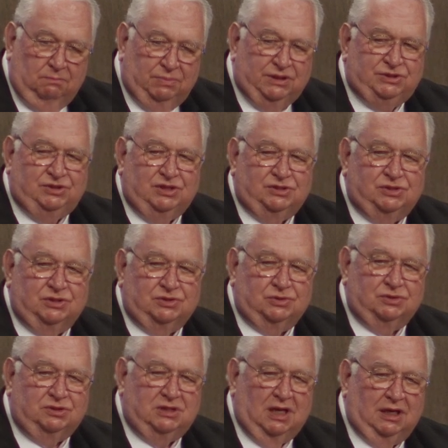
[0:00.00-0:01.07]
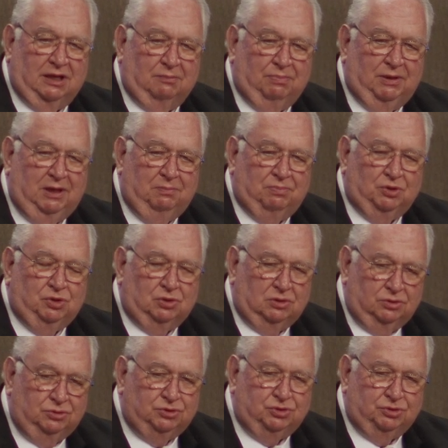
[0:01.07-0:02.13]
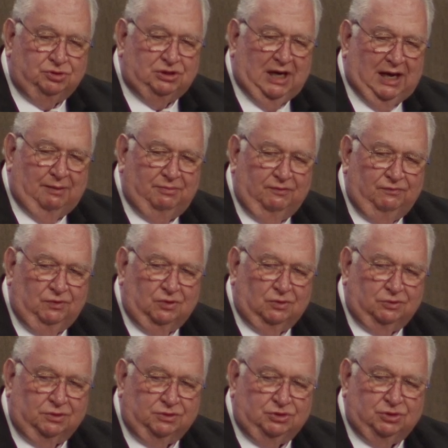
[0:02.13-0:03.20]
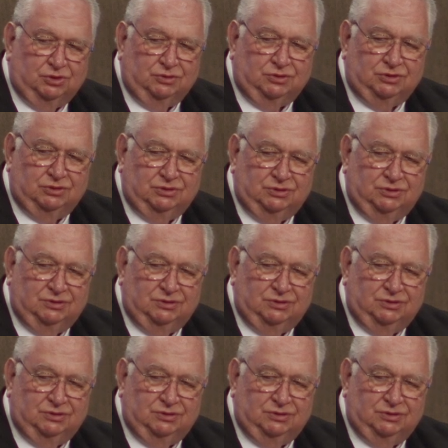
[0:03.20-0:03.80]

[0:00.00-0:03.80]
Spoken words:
Businesses are telling people you lose your job if you go to church.